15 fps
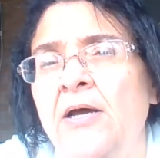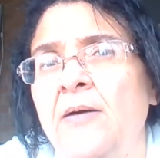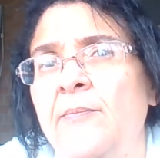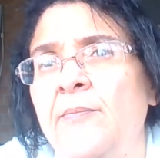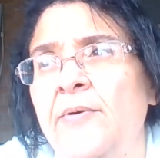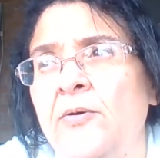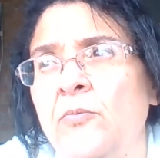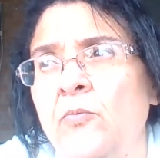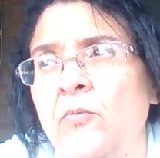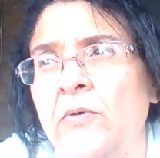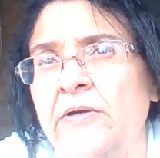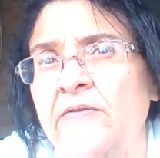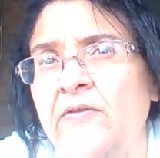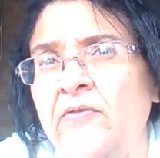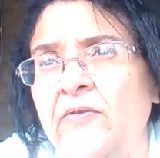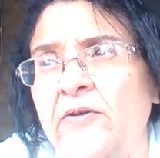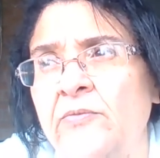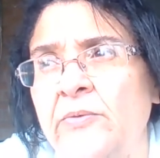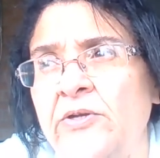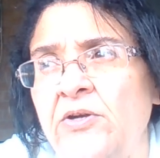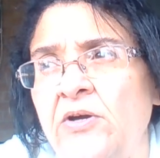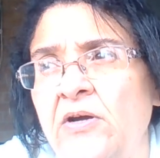But one of the things we
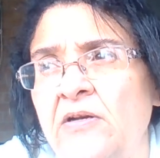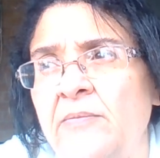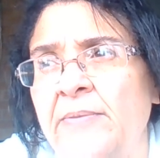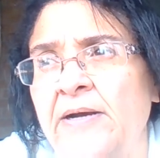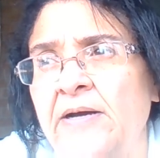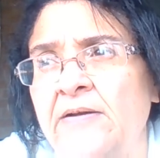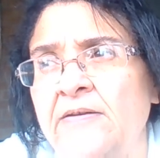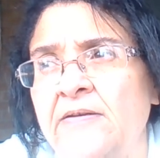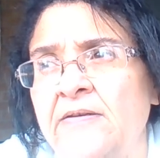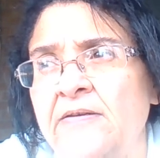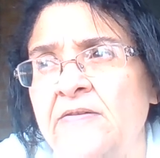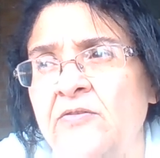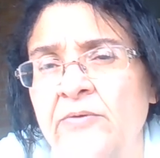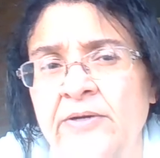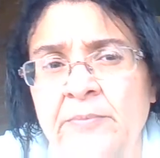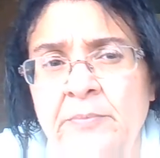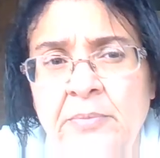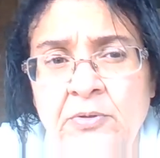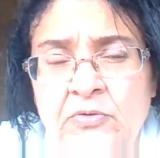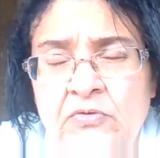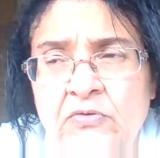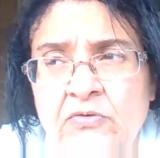talked about, it is great
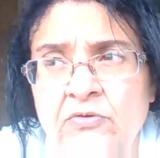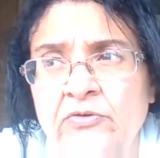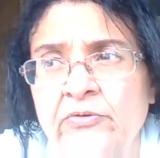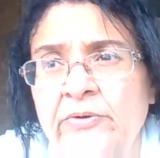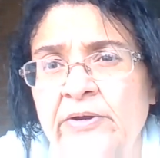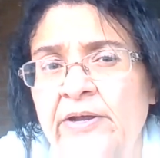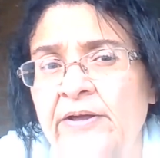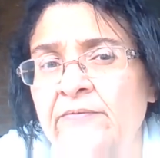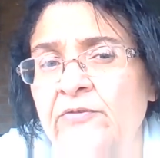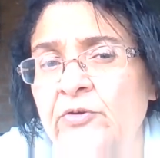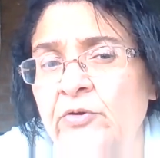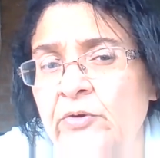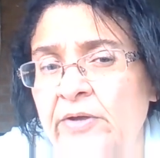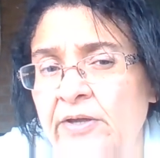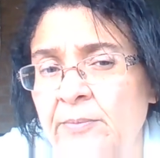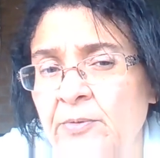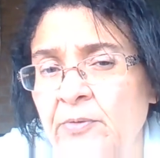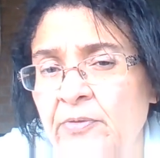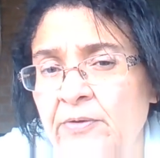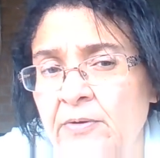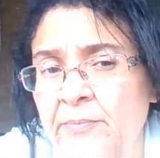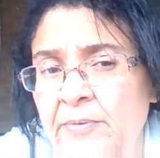post-surgery and for your
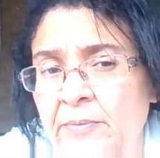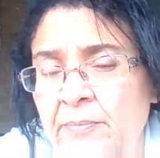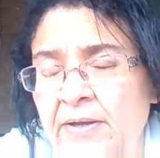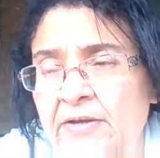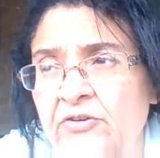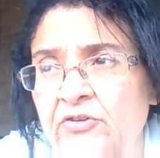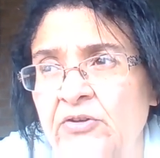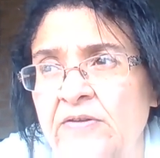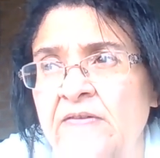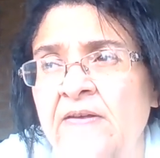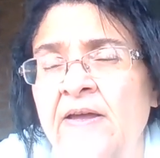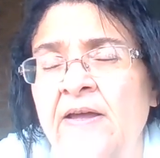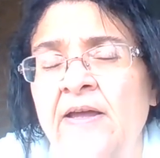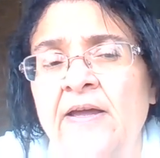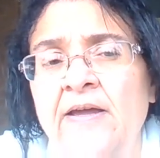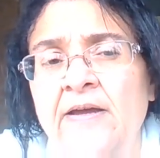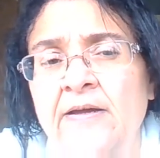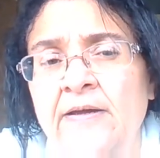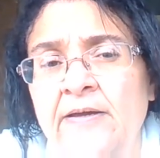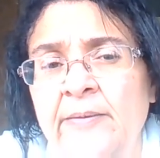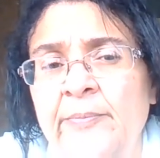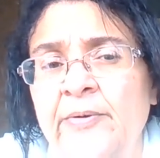chemotherapy patients. And
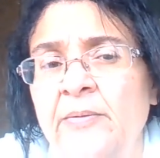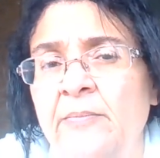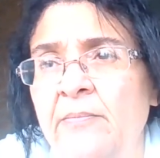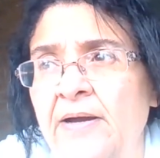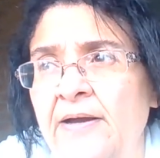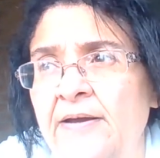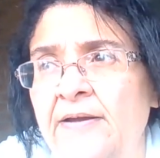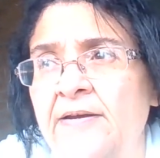keep it in mind